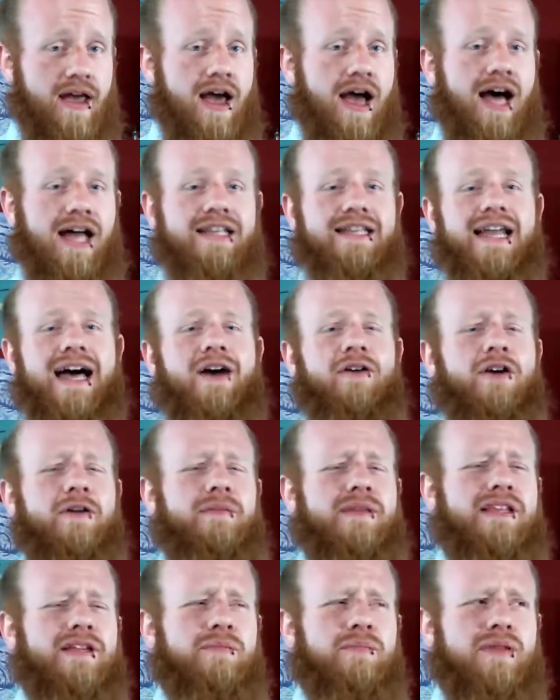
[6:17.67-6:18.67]
allowing
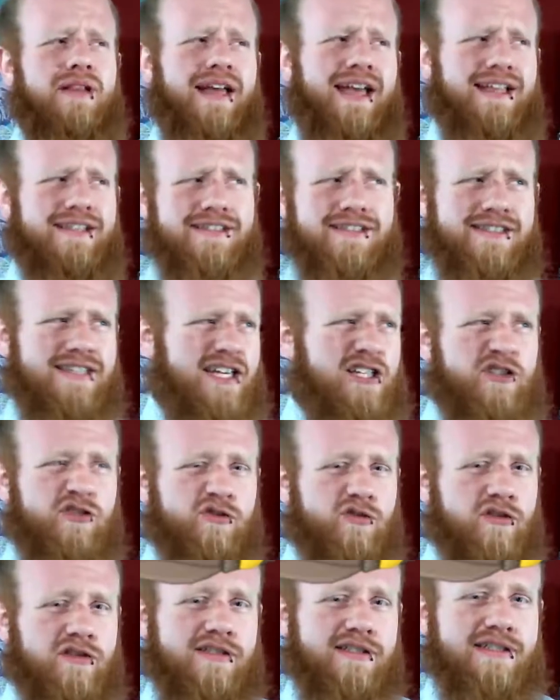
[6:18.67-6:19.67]
me to play
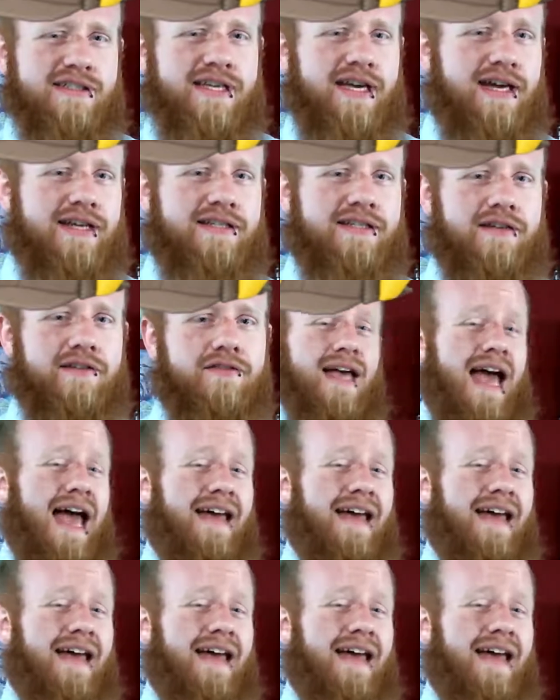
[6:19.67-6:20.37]
ancestral detective